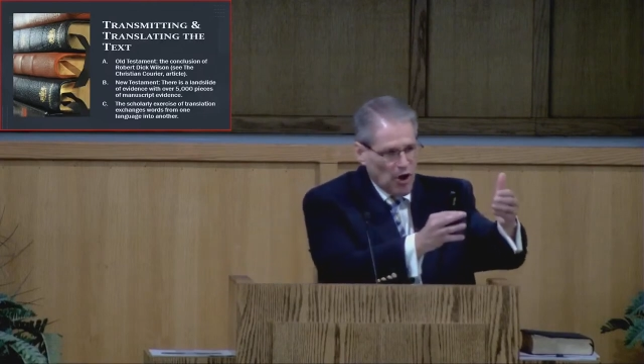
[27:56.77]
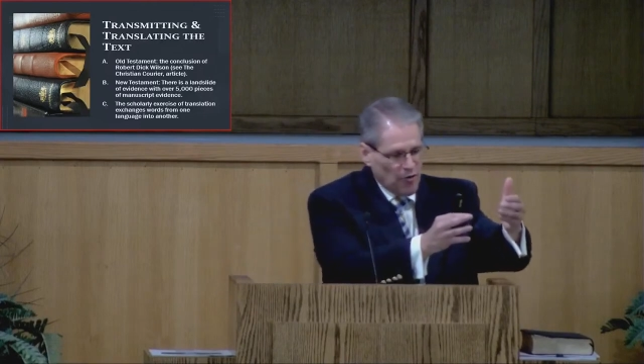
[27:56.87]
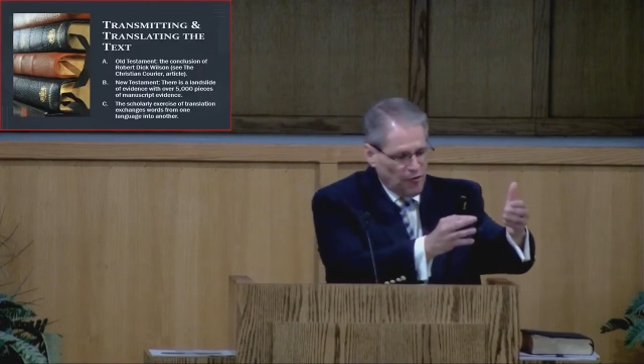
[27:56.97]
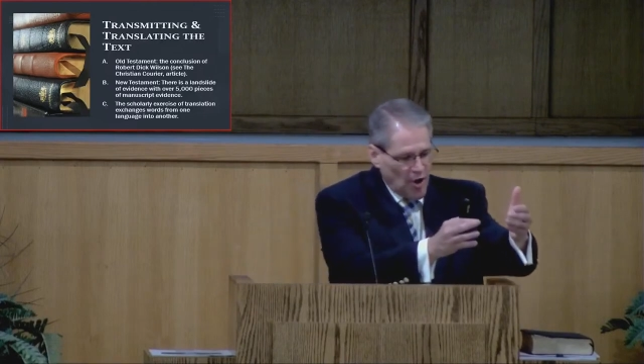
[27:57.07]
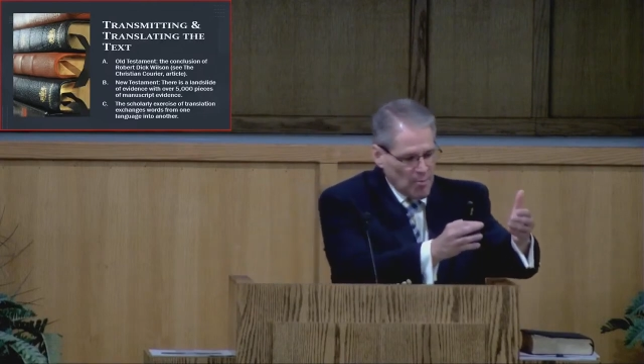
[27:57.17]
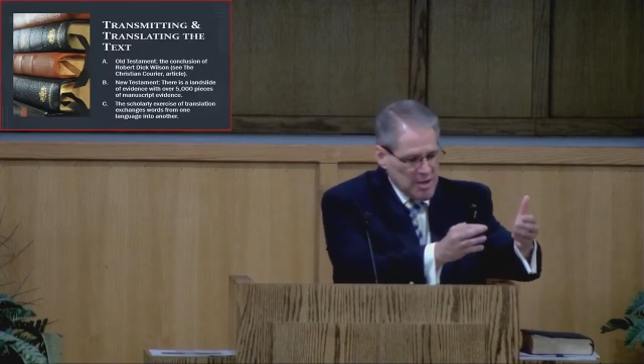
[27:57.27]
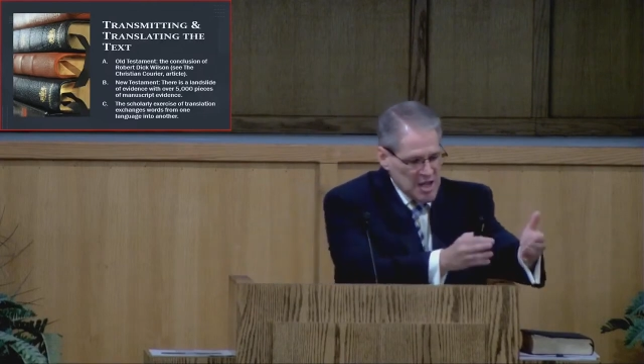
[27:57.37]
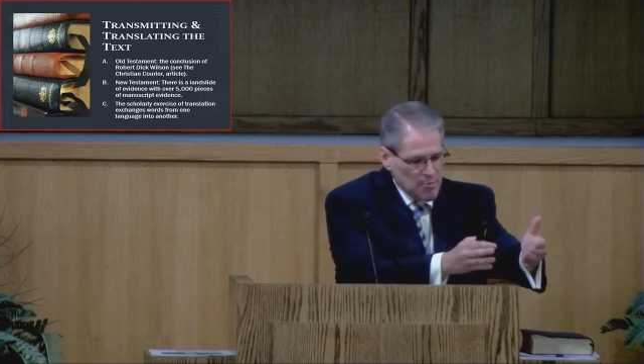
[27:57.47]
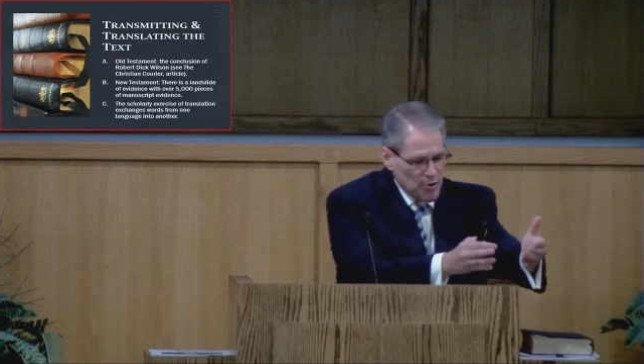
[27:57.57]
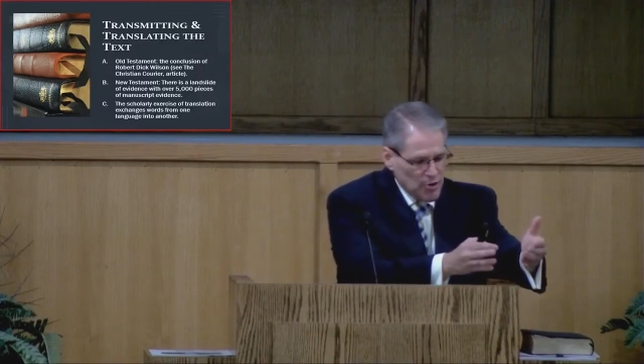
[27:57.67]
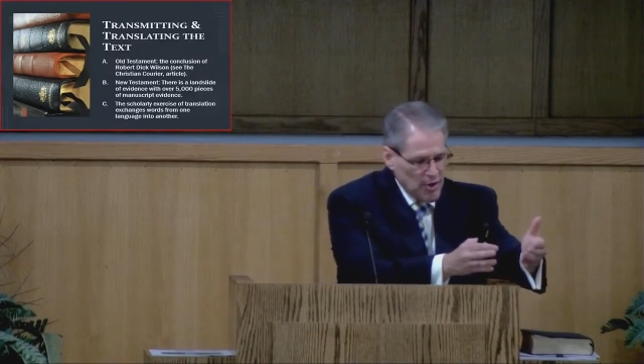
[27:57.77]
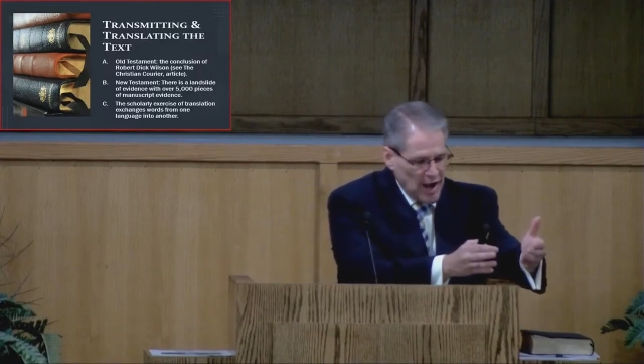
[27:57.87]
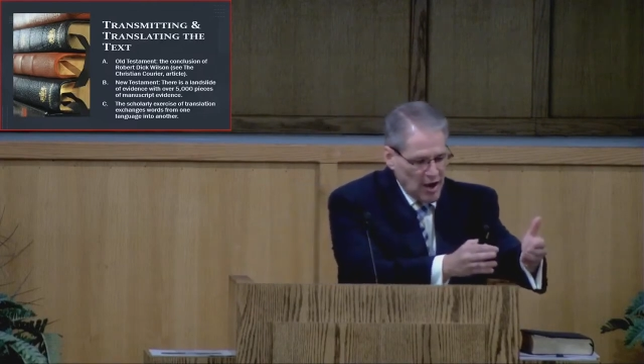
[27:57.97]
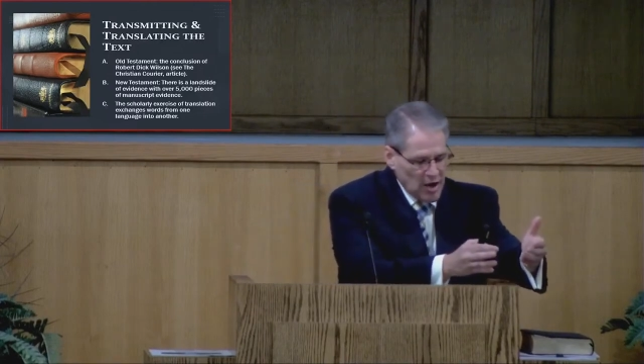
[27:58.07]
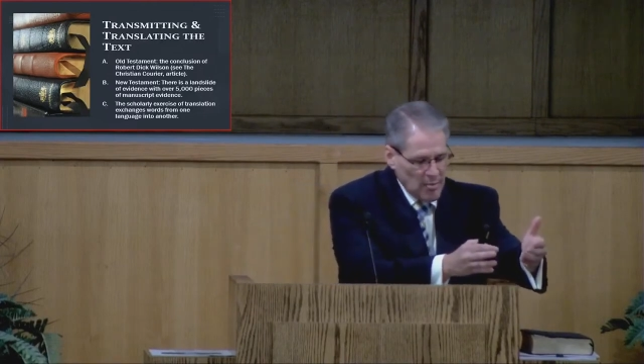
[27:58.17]
from Hebrew,
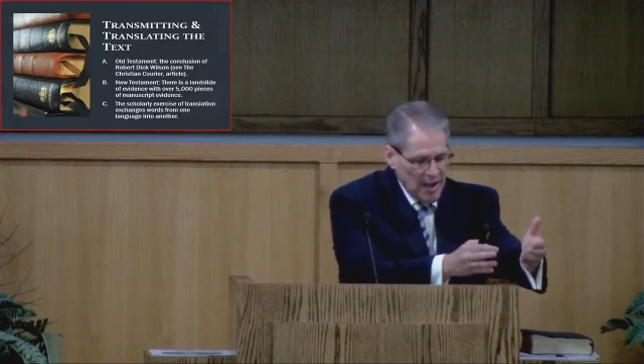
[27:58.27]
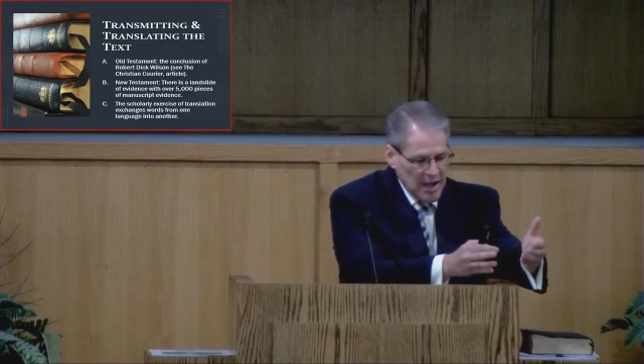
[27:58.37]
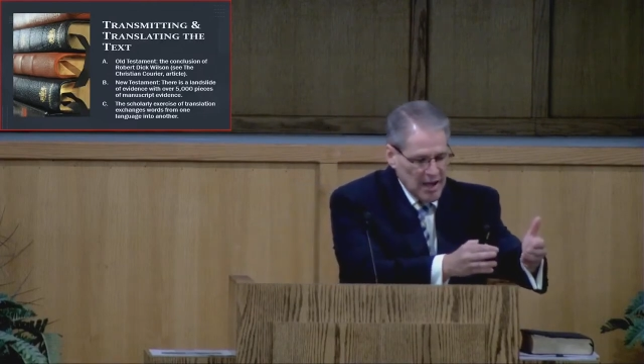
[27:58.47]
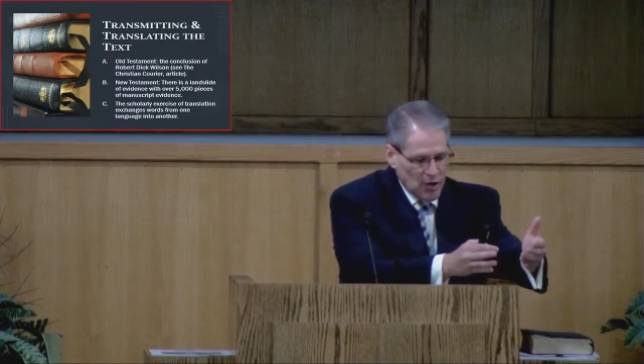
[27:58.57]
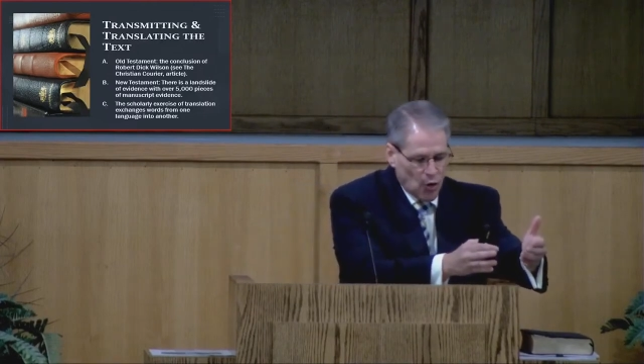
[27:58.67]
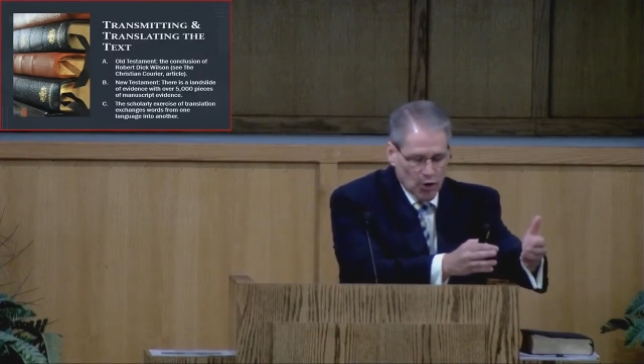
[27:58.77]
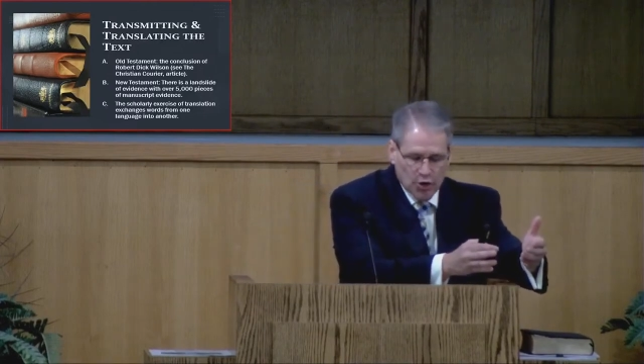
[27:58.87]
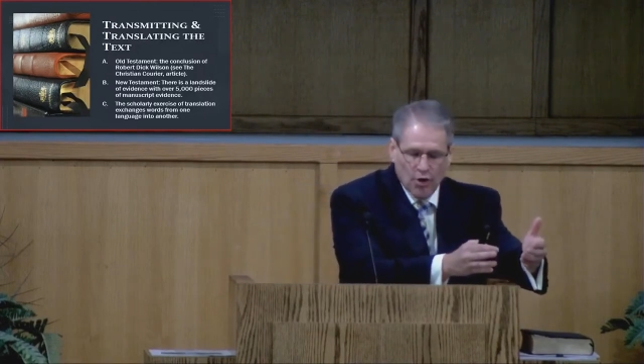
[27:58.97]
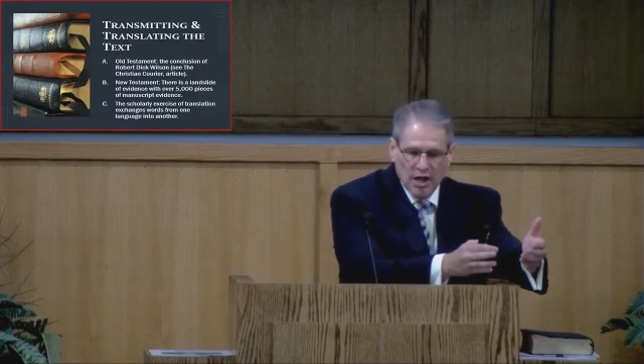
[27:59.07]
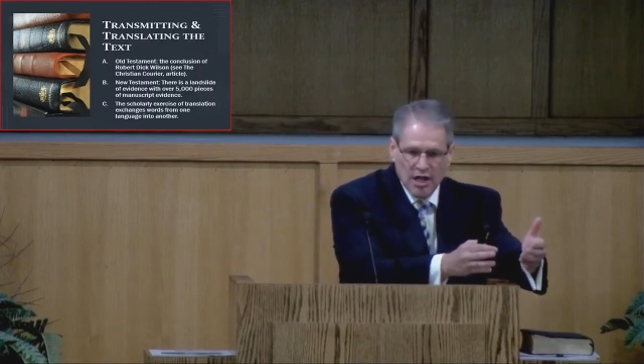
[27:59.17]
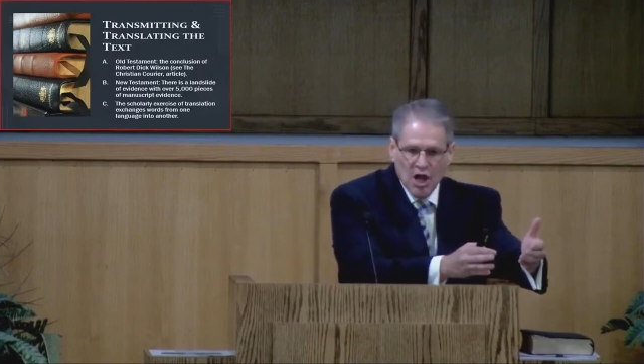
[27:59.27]
Aramaic, or Greek,